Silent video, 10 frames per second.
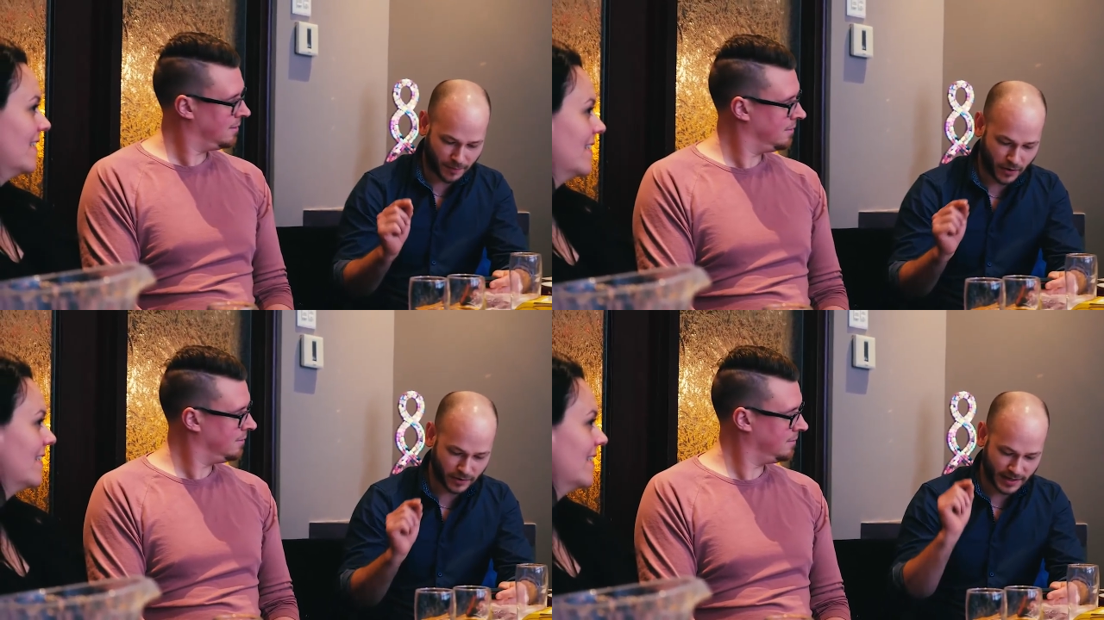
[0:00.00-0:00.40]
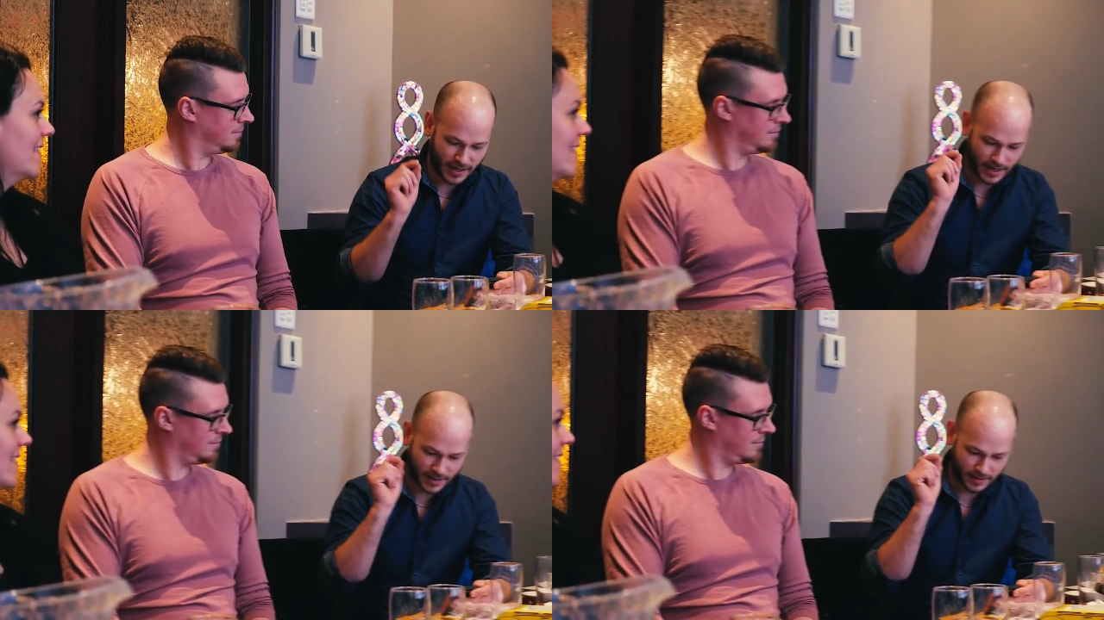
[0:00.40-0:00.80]
Speaker 1: part
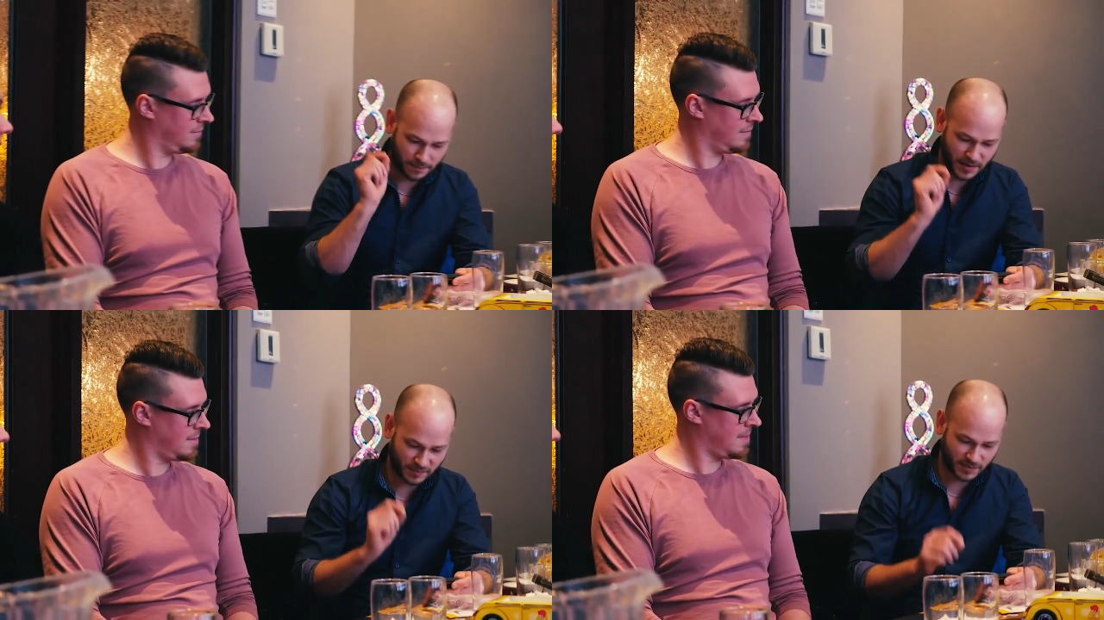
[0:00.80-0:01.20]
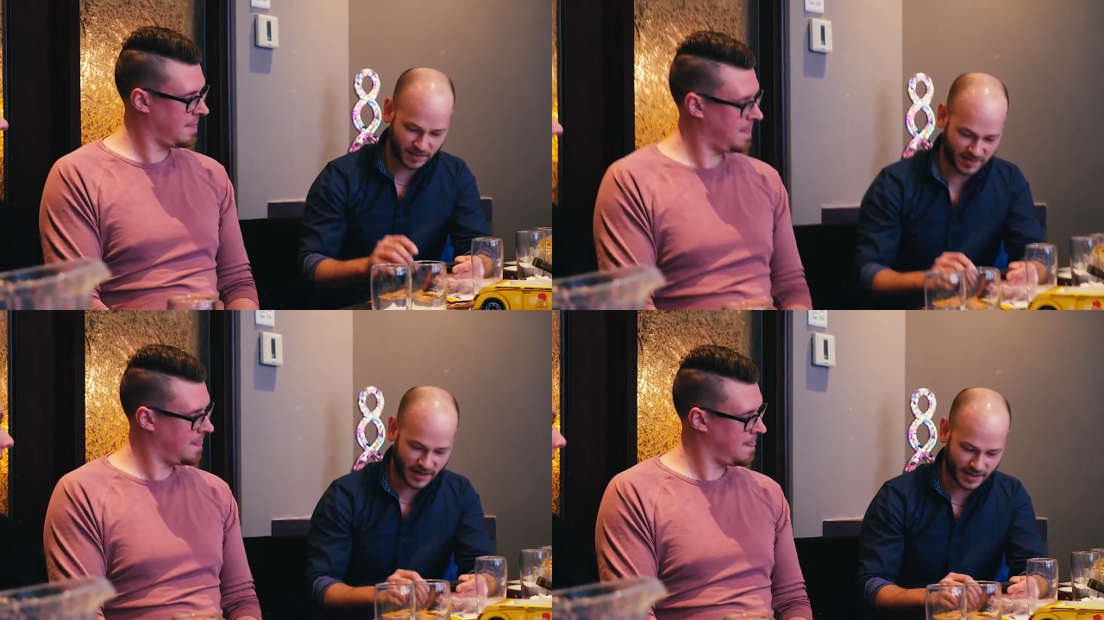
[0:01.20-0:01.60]
that takes me is
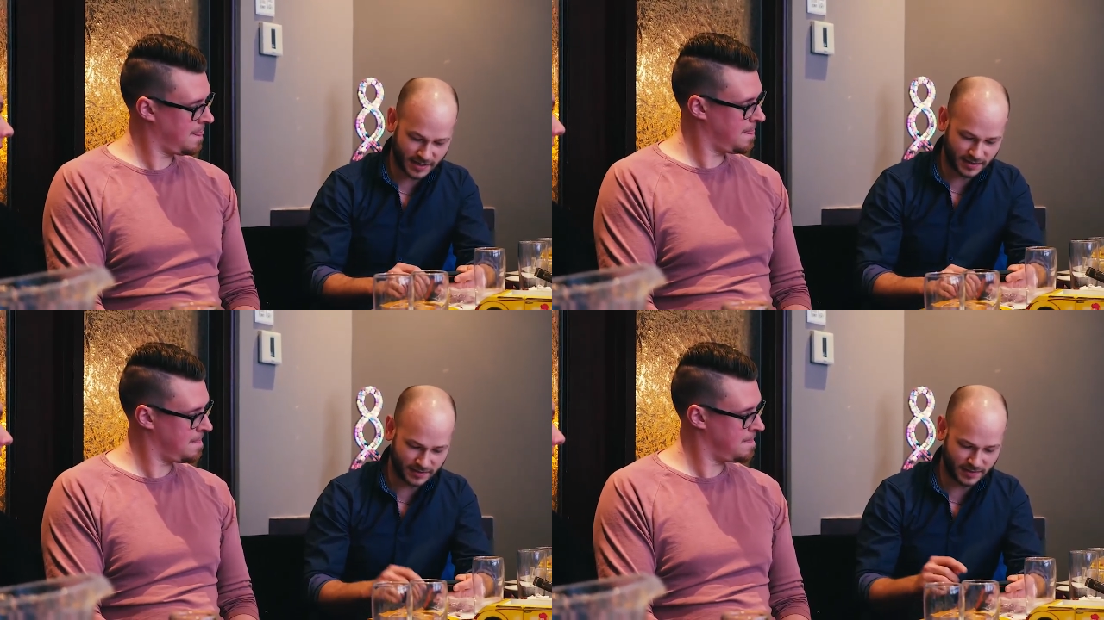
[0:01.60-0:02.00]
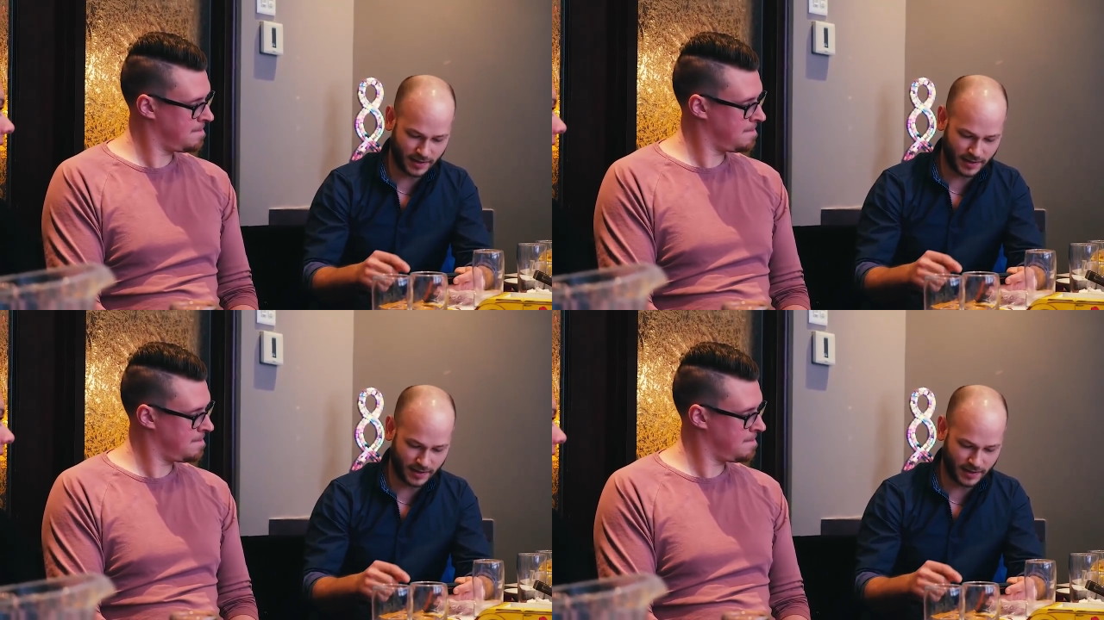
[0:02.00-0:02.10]
that in